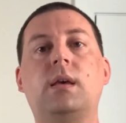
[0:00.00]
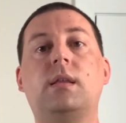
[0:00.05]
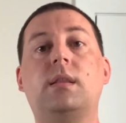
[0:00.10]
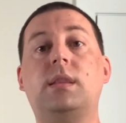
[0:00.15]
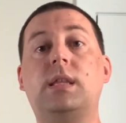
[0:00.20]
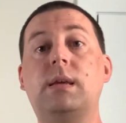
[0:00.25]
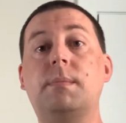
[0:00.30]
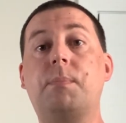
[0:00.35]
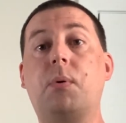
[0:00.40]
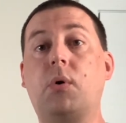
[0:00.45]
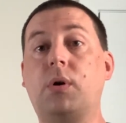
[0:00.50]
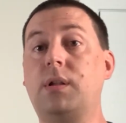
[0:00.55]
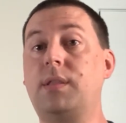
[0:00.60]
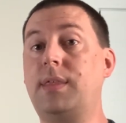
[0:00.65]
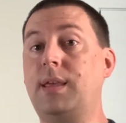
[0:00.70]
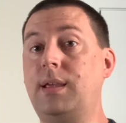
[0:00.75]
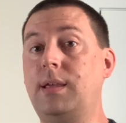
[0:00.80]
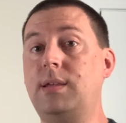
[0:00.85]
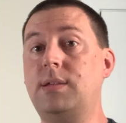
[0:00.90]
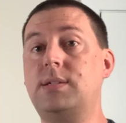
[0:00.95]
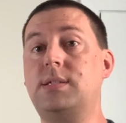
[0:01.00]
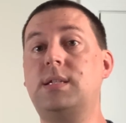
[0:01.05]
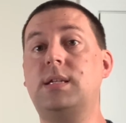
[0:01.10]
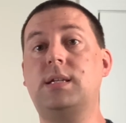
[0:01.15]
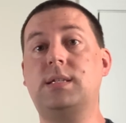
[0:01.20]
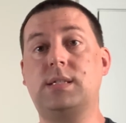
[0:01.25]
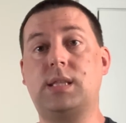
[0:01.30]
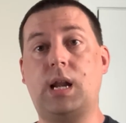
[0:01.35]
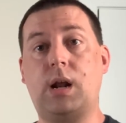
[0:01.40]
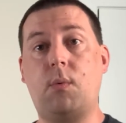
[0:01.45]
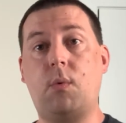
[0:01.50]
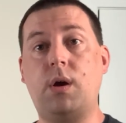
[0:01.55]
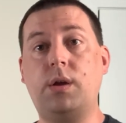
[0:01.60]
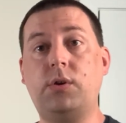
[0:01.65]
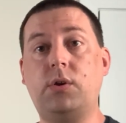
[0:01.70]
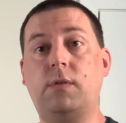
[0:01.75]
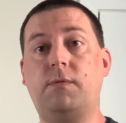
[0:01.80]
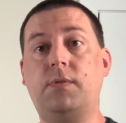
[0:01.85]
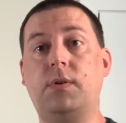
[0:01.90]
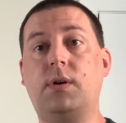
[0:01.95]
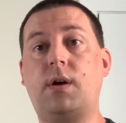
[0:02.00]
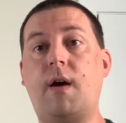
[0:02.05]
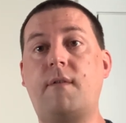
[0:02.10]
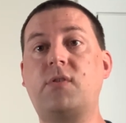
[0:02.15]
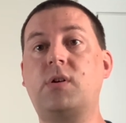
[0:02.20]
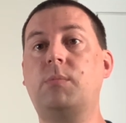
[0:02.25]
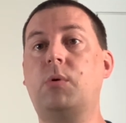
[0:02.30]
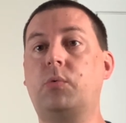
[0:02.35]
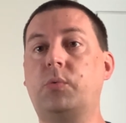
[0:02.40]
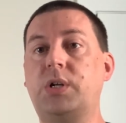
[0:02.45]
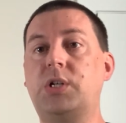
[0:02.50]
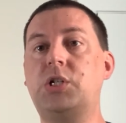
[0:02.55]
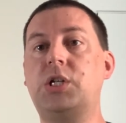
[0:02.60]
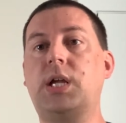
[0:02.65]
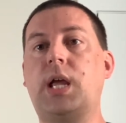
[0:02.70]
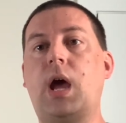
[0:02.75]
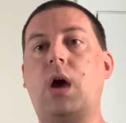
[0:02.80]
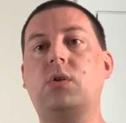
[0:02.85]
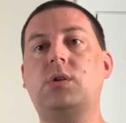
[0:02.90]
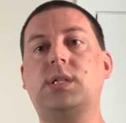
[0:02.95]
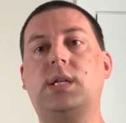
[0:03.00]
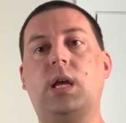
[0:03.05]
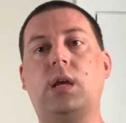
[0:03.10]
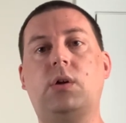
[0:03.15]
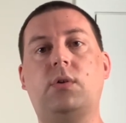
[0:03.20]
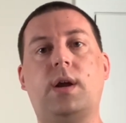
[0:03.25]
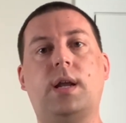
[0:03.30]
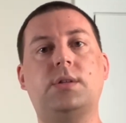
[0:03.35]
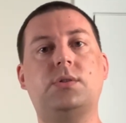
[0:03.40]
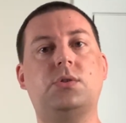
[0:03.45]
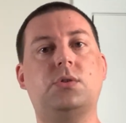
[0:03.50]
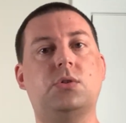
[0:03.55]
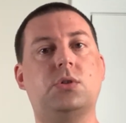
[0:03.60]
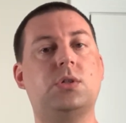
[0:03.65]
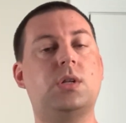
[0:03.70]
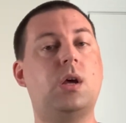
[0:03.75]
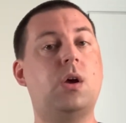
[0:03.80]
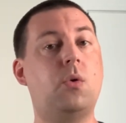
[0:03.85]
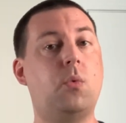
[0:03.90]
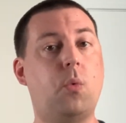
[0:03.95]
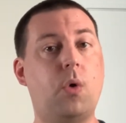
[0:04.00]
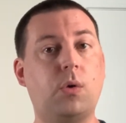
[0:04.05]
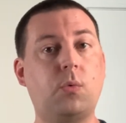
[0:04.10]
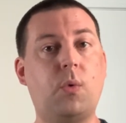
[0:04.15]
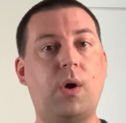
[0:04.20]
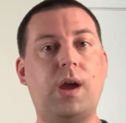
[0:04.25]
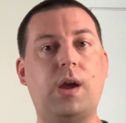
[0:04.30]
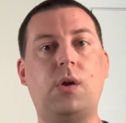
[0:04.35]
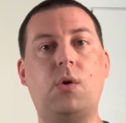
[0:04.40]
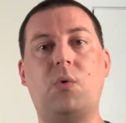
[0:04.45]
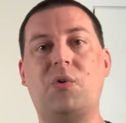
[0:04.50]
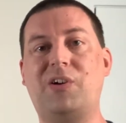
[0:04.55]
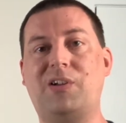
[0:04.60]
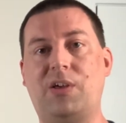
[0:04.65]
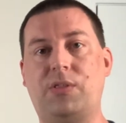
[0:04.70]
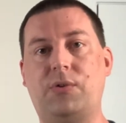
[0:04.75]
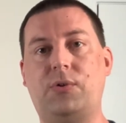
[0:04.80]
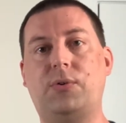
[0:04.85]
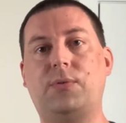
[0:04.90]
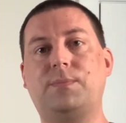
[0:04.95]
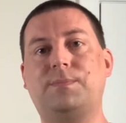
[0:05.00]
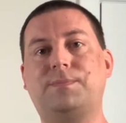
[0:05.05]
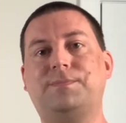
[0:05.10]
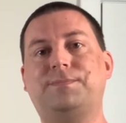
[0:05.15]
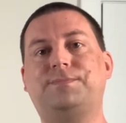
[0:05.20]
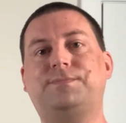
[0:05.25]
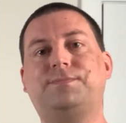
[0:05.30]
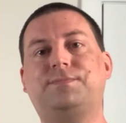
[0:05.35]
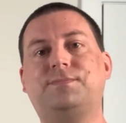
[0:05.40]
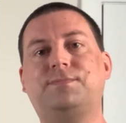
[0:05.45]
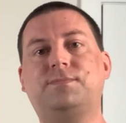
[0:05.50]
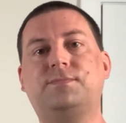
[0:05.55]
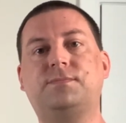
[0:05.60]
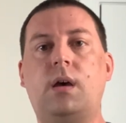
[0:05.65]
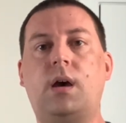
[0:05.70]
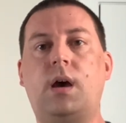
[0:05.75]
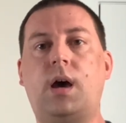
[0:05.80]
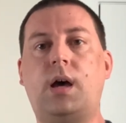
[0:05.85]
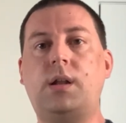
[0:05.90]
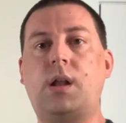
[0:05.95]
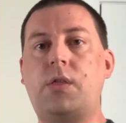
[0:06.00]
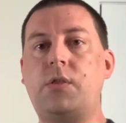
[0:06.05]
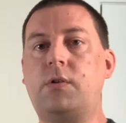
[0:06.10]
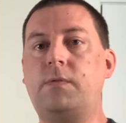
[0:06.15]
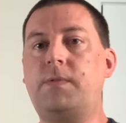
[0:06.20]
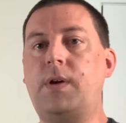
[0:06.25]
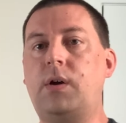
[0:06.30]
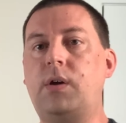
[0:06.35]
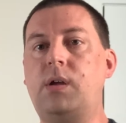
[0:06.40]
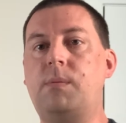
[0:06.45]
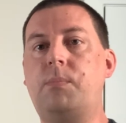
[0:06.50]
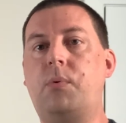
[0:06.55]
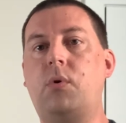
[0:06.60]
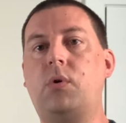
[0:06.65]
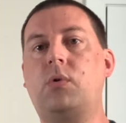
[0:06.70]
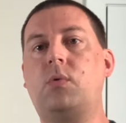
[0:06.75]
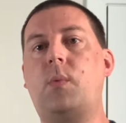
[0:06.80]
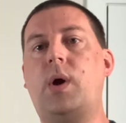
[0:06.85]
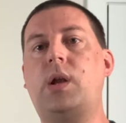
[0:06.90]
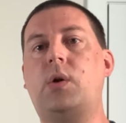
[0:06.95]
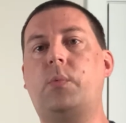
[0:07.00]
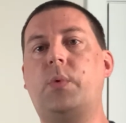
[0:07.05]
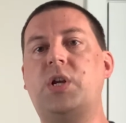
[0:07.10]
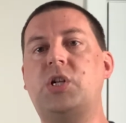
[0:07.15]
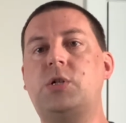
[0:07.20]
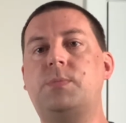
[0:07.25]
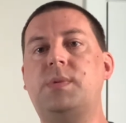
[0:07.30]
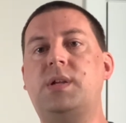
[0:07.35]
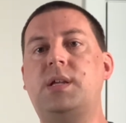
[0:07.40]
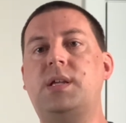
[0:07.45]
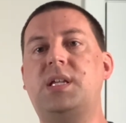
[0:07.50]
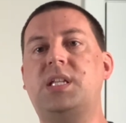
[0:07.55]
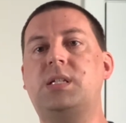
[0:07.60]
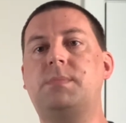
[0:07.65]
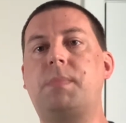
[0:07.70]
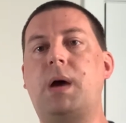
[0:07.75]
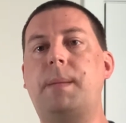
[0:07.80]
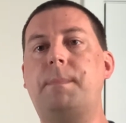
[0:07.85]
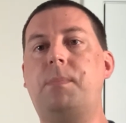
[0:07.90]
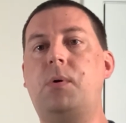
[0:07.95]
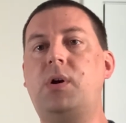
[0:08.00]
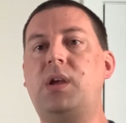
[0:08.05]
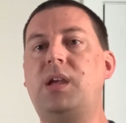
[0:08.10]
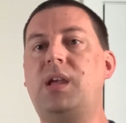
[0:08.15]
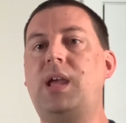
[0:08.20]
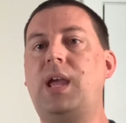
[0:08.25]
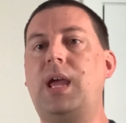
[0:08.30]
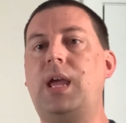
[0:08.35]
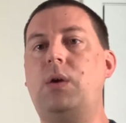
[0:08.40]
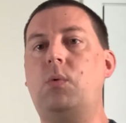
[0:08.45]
The important thing is that I want you to feel comfortable reaching out to get your answers one way or another. Another very important way to reach me is by booking a